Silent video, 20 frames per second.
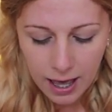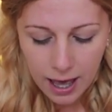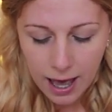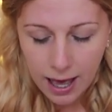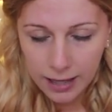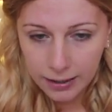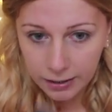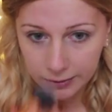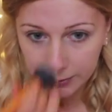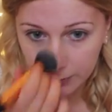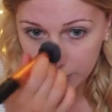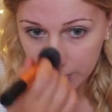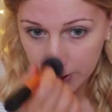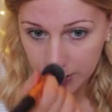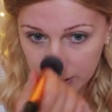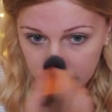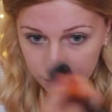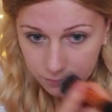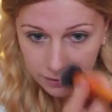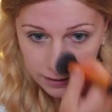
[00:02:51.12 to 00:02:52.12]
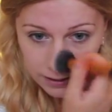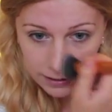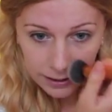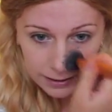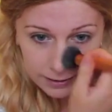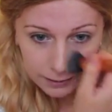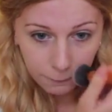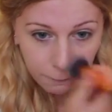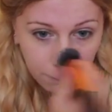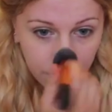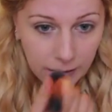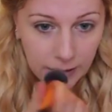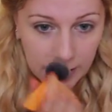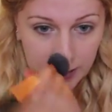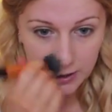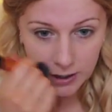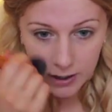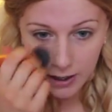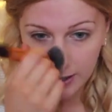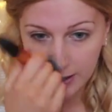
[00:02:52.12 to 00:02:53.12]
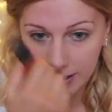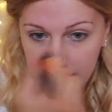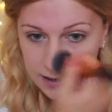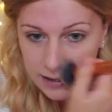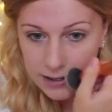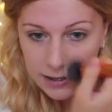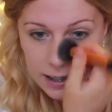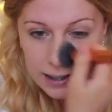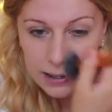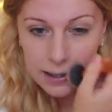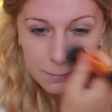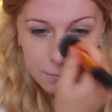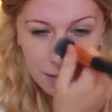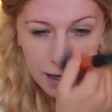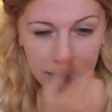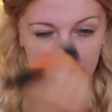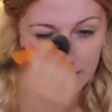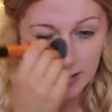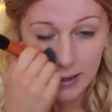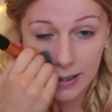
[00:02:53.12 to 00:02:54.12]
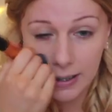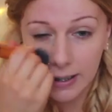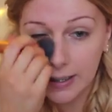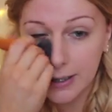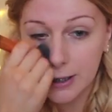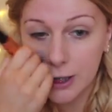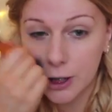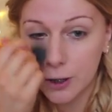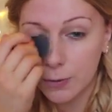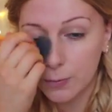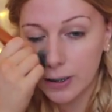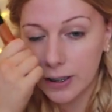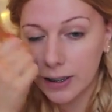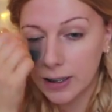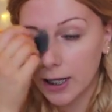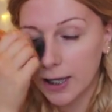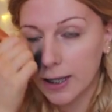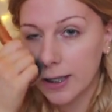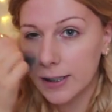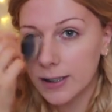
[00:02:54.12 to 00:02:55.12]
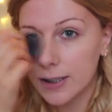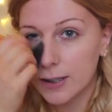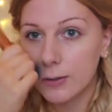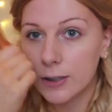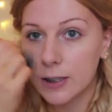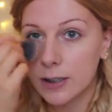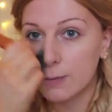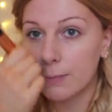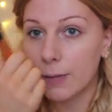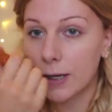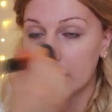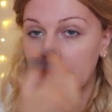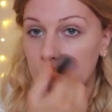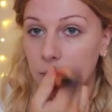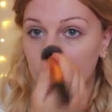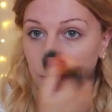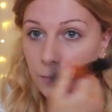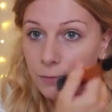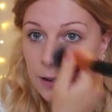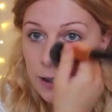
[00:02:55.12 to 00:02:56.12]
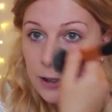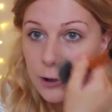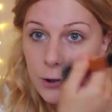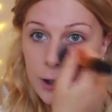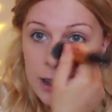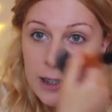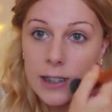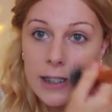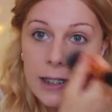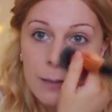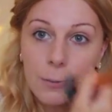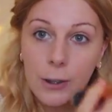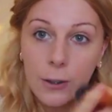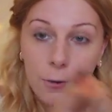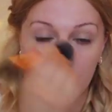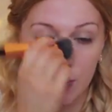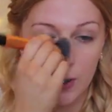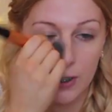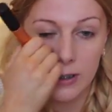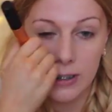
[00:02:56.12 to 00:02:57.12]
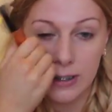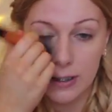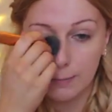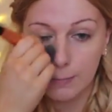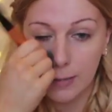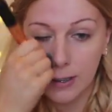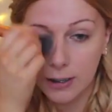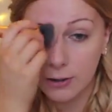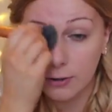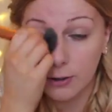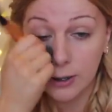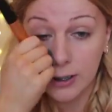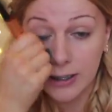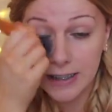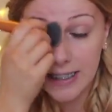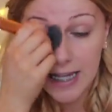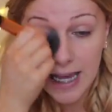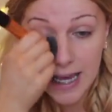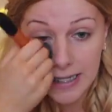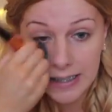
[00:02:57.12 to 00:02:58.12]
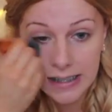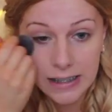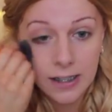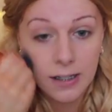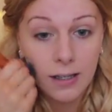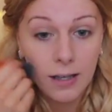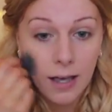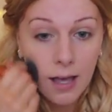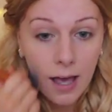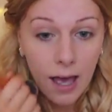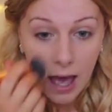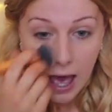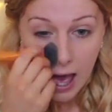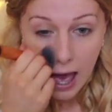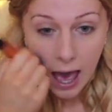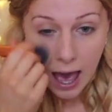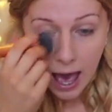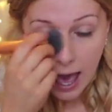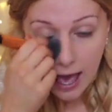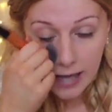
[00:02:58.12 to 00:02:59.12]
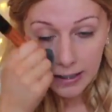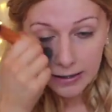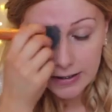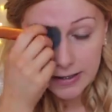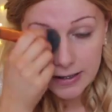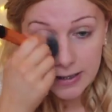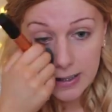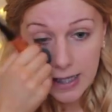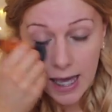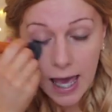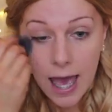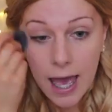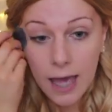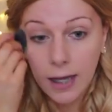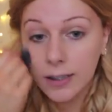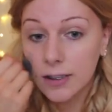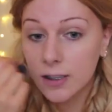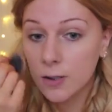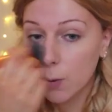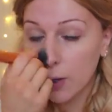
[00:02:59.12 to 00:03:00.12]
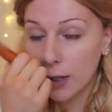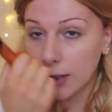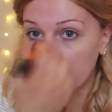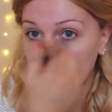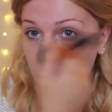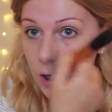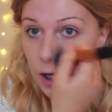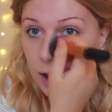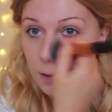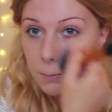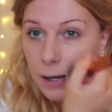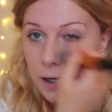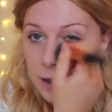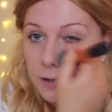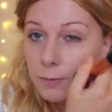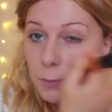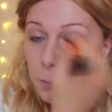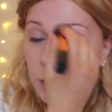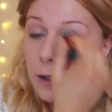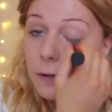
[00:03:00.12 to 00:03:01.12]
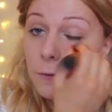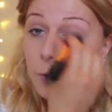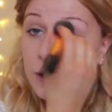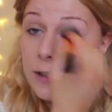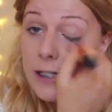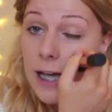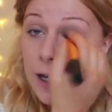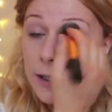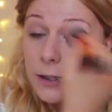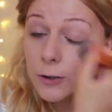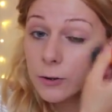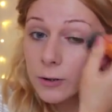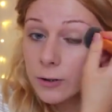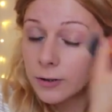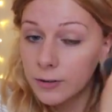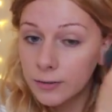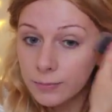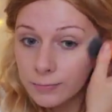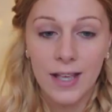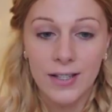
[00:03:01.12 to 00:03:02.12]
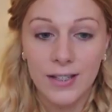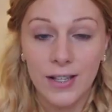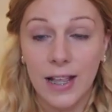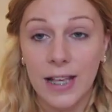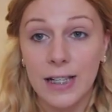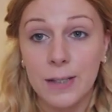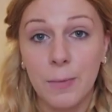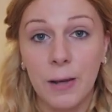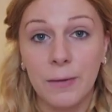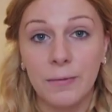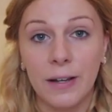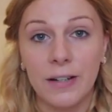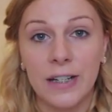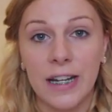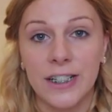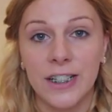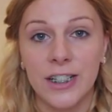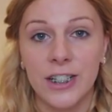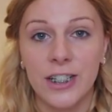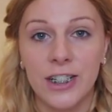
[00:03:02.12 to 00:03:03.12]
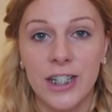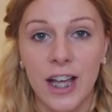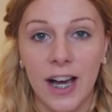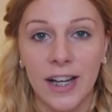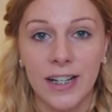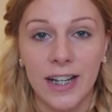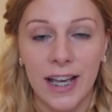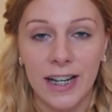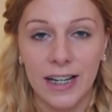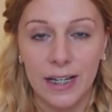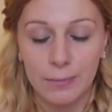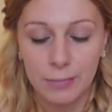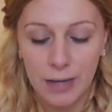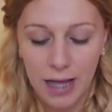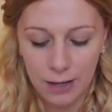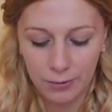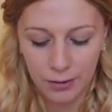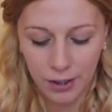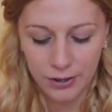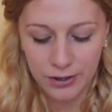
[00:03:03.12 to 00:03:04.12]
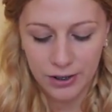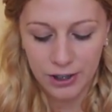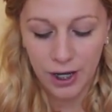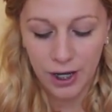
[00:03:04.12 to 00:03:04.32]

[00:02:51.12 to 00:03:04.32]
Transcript: And I also just really like the finish, like it's slightly matte, slightly dewy, like so it doesn't make you look really greasy, but also doesn't make you look dead. And yeah, it's quite a good colour match for when I've got tan on. So that's my foundation done, and I'm now going